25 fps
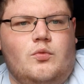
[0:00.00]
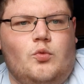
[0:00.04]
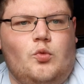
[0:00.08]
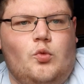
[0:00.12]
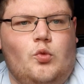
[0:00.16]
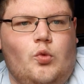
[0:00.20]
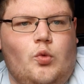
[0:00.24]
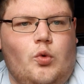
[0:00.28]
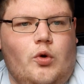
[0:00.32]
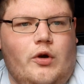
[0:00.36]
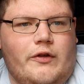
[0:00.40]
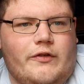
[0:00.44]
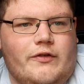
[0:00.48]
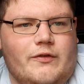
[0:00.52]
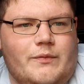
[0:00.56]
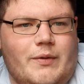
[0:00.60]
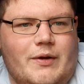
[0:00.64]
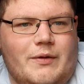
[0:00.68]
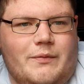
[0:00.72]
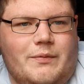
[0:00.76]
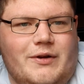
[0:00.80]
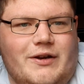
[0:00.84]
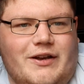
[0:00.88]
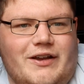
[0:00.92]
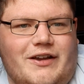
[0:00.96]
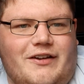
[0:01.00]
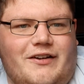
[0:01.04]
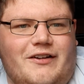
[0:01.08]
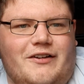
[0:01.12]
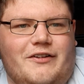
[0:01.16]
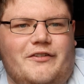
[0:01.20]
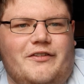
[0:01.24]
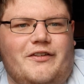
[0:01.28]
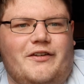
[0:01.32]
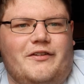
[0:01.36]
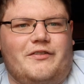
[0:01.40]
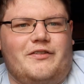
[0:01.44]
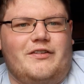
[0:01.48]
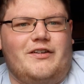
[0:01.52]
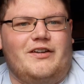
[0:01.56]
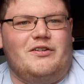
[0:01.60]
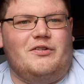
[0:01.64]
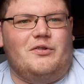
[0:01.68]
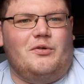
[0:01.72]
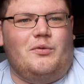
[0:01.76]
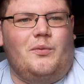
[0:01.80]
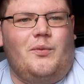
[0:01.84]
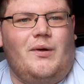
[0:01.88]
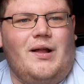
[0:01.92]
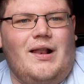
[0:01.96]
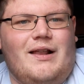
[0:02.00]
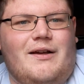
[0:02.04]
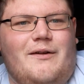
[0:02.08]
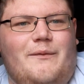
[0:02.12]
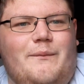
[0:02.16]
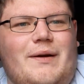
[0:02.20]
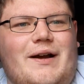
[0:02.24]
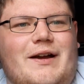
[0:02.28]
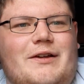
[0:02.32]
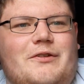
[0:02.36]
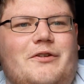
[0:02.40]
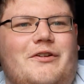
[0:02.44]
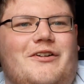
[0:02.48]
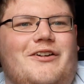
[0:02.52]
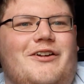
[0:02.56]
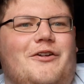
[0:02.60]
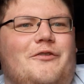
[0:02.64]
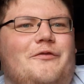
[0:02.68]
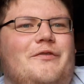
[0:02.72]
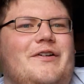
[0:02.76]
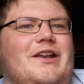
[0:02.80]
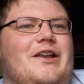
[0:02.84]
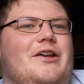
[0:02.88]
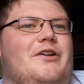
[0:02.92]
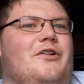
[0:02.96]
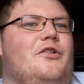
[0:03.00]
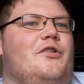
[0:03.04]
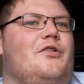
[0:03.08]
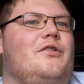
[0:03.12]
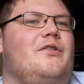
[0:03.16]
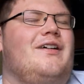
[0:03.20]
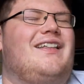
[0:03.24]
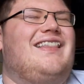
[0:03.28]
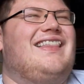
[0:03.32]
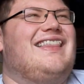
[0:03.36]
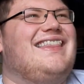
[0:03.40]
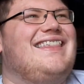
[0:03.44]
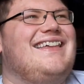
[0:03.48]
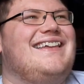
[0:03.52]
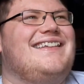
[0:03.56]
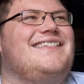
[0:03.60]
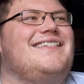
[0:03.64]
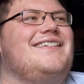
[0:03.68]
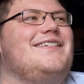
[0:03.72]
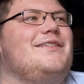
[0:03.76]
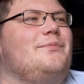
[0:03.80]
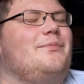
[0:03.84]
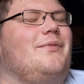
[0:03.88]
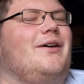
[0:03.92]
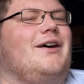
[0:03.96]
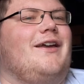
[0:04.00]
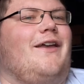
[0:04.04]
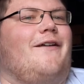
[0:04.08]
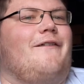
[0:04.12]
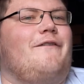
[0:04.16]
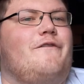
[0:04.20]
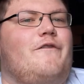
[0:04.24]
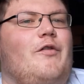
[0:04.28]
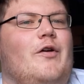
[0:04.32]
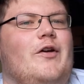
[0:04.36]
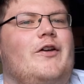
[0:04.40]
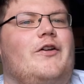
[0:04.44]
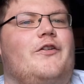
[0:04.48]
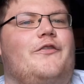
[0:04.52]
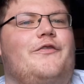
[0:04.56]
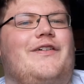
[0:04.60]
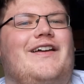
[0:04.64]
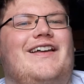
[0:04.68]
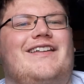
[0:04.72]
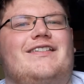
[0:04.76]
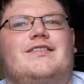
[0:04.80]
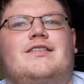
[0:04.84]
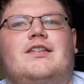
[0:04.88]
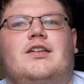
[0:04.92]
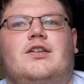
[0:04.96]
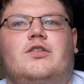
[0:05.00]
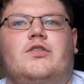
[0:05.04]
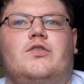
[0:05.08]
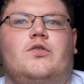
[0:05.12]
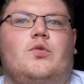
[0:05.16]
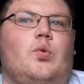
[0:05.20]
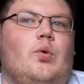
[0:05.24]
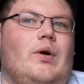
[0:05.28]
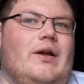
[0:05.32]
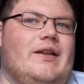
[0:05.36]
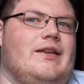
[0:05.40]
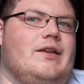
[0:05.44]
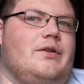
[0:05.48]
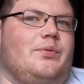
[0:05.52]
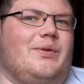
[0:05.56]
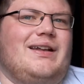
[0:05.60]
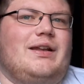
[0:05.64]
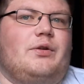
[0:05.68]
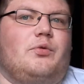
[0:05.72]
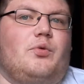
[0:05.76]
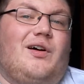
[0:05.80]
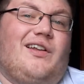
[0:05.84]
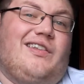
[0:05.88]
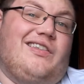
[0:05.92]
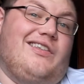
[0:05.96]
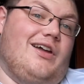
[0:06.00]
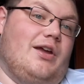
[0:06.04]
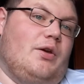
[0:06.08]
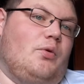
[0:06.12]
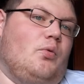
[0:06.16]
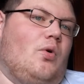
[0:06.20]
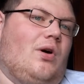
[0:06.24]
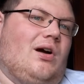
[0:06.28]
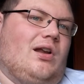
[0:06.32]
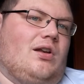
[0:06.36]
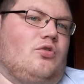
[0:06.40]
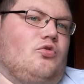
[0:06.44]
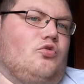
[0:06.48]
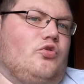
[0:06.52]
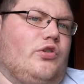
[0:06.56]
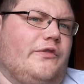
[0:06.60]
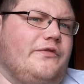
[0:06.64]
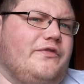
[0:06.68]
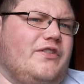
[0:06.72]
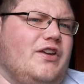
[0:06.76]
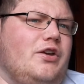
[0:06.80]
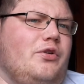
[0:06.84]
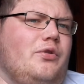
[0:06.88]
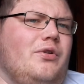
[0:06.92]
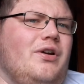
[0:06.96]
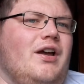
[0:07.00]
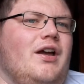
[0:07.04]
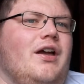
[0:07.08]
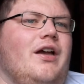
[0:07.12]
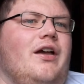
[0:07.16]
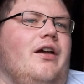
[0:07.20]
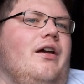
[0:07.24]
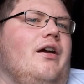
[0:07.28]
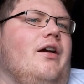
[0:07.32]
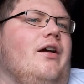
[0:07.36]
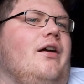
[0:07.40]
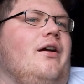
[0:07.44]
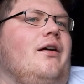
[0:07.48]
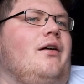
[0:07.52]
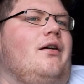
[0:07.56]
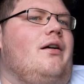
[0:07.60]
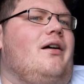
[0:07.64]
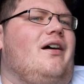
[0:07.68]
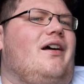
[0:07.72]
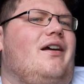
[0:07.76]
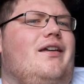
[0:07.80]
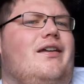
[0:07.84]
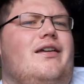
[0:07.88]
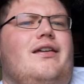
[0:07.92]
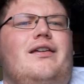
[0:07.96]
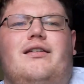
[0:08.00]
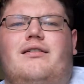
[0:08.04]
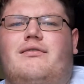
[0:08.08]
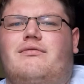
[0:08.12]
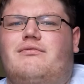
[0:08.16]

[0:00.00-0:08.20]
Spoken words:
What's up everybody, Kyle Session here. Welcome back to another video. This is my Fyter Fest 2021 Night 1 review. I